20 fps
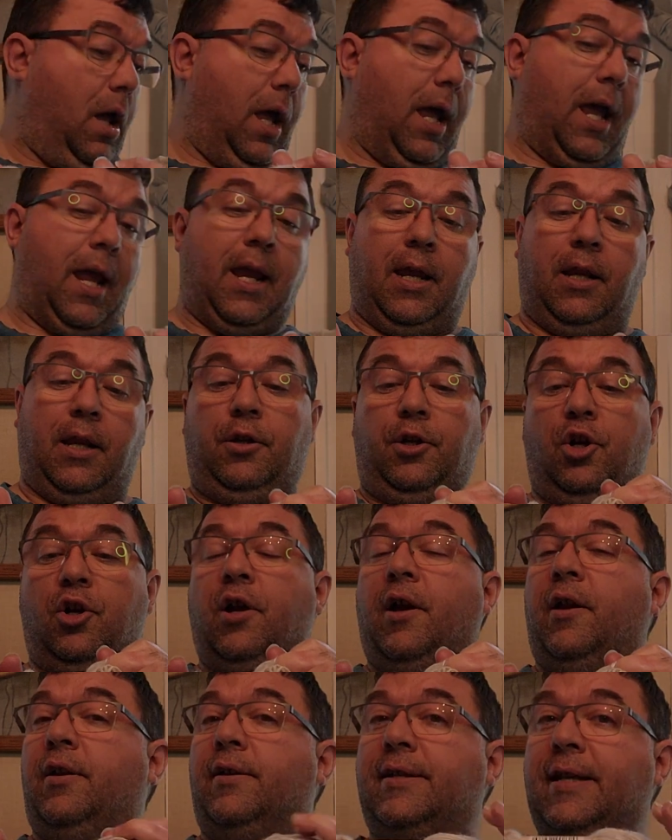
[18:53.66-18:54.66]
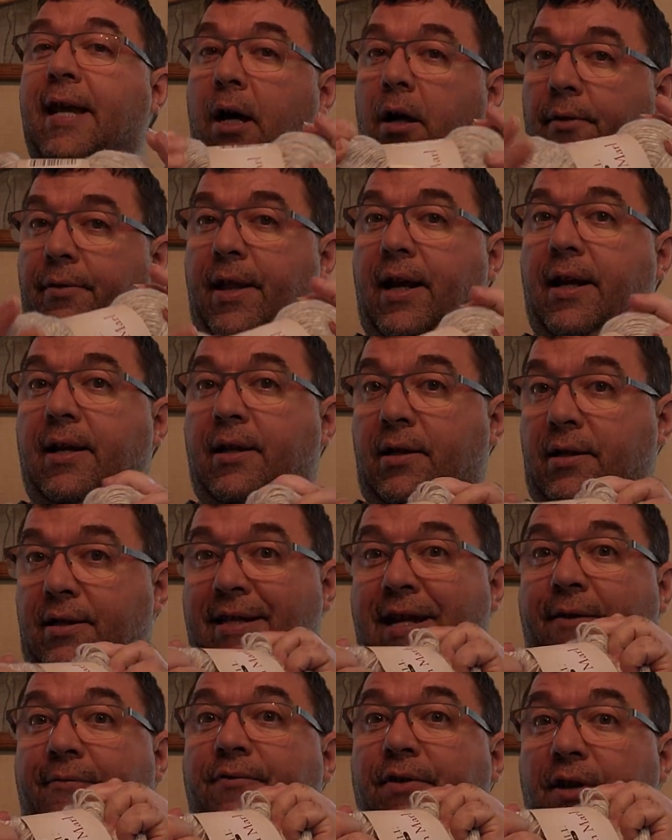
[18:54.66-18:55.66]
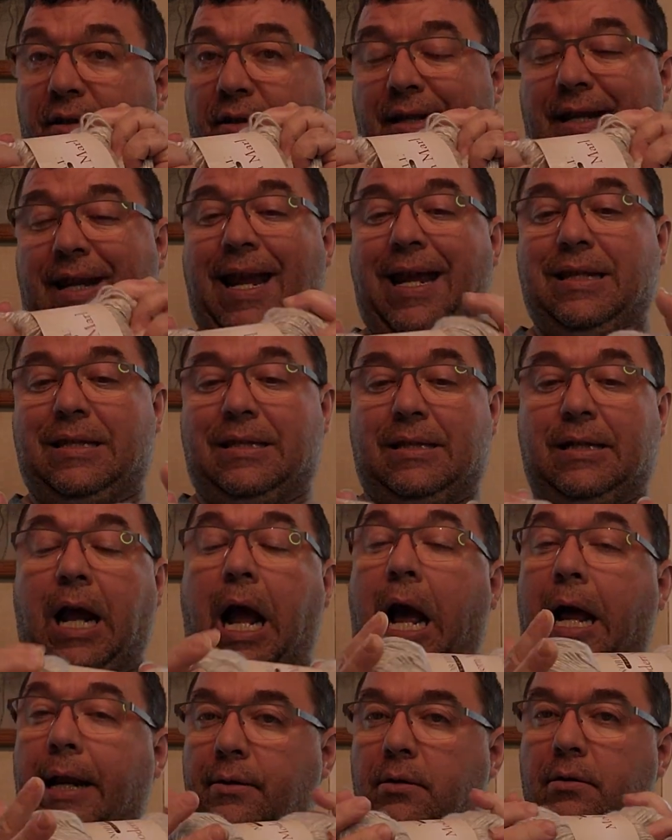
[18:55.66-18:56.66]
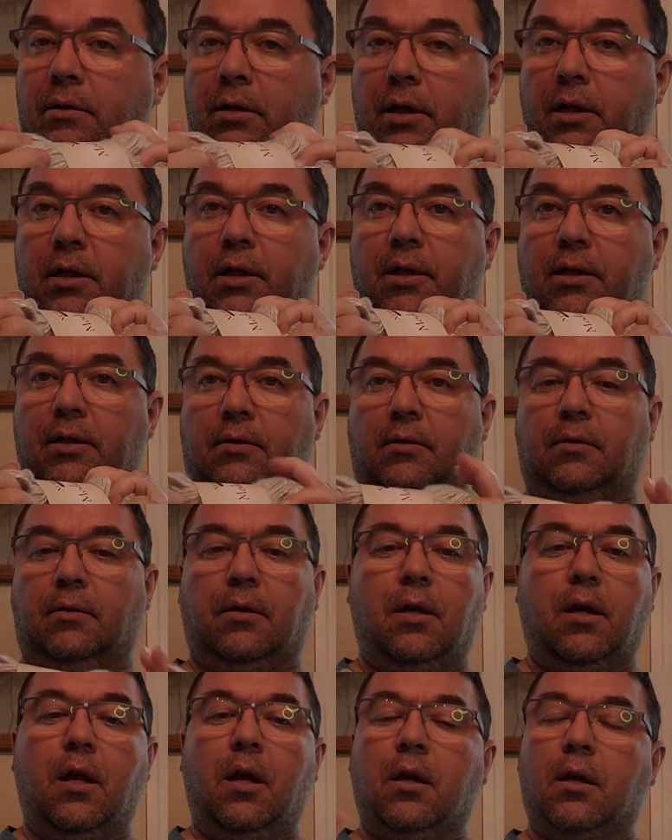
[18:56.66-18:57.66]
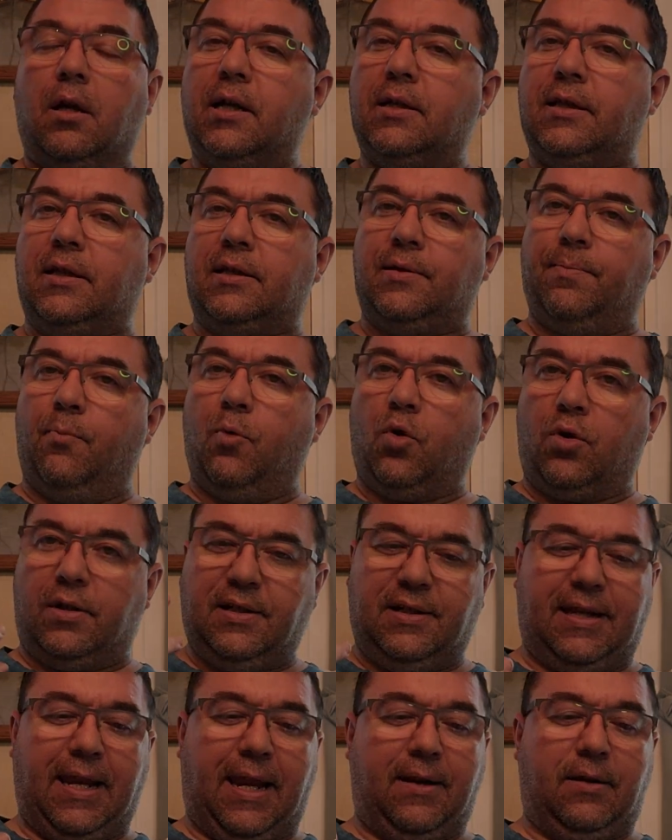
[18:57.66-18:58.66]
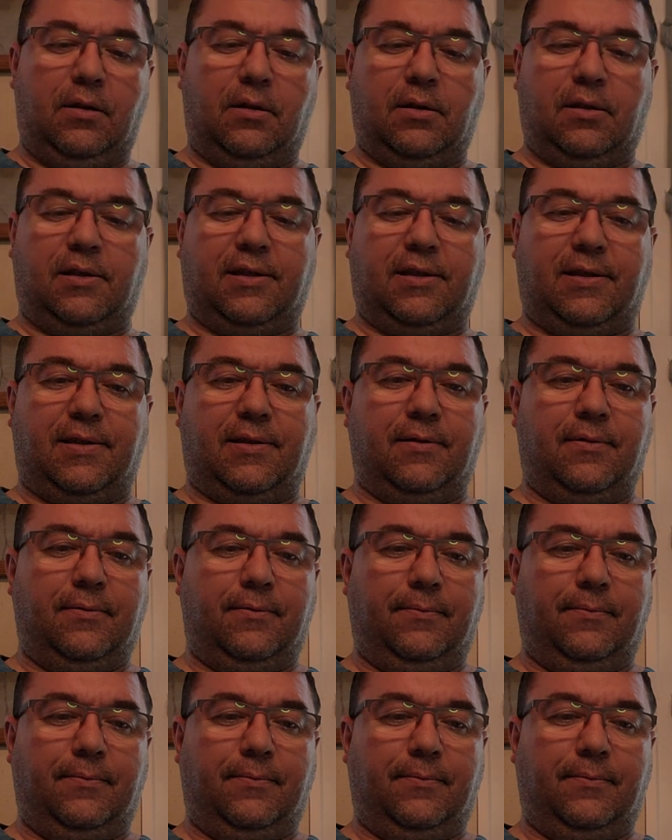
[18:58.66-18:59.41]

And you can tell that it definitely has cotton in it because it's more dense.